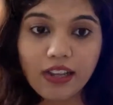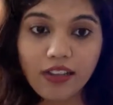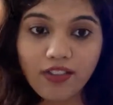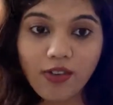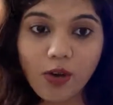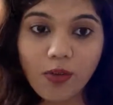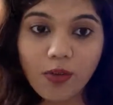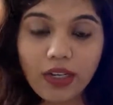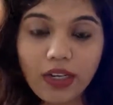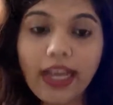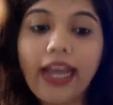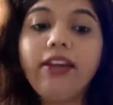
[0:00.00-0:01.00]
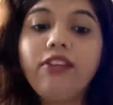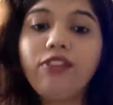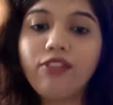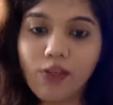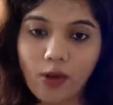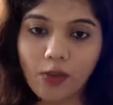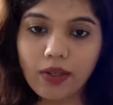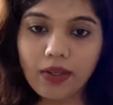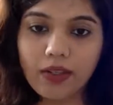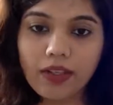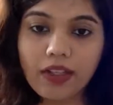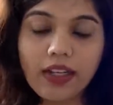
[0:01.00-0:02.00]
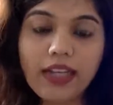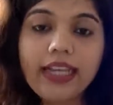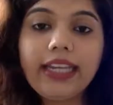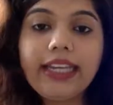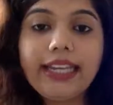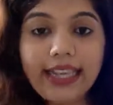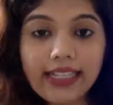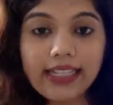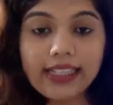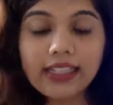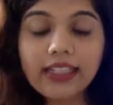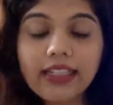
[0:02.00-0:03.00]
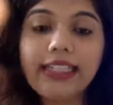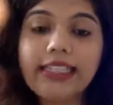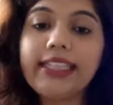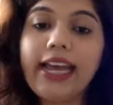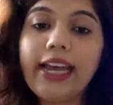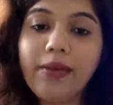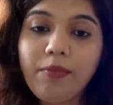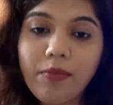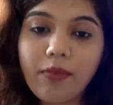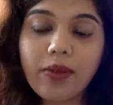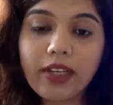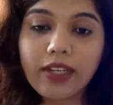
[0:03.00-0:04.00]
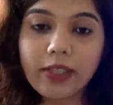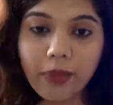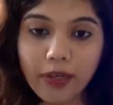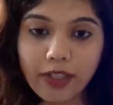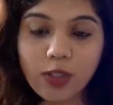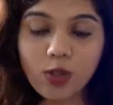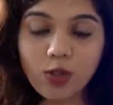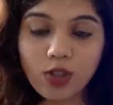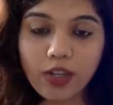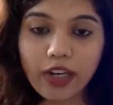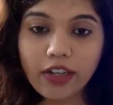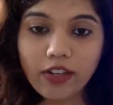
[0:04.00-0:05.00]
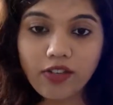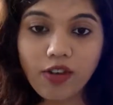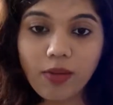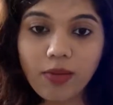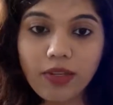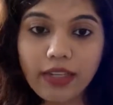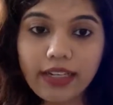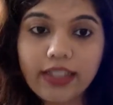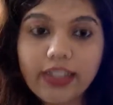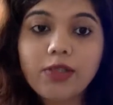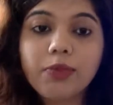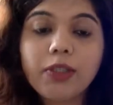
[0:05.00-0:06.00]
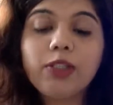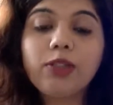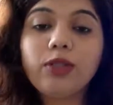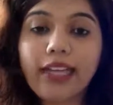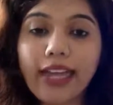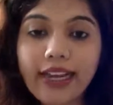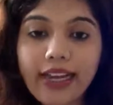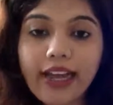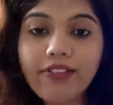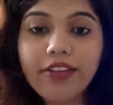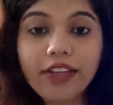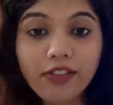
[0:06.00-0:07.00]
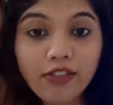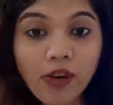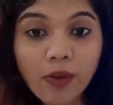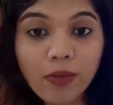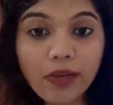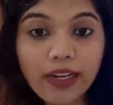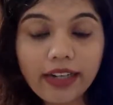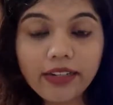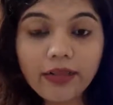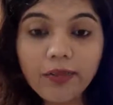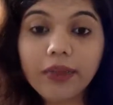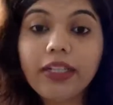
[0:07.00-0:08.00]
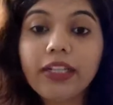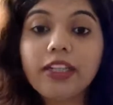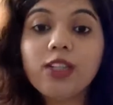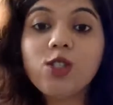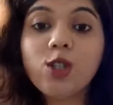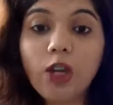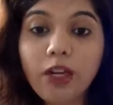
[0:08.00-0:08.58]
informal and formal. Yes, the exam expects you to write in formal English, but you can have an informal letter, but that does